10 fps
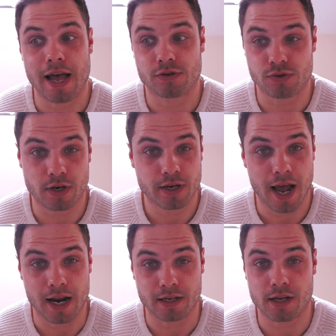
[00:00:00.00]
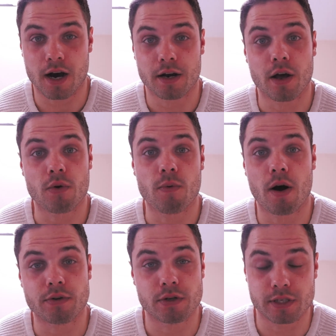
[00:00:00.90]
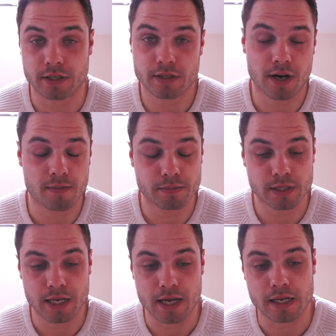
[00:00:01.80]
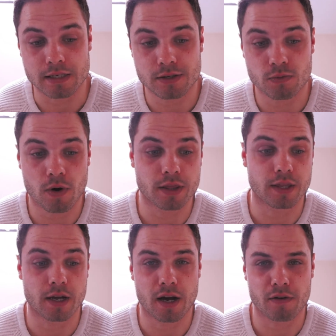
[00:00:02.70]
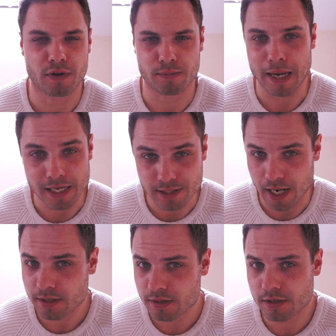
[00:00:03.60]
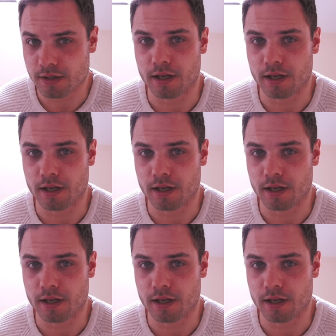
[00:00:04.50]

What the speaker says: estrogen and gyno while using SARMs is one that I think makes sense,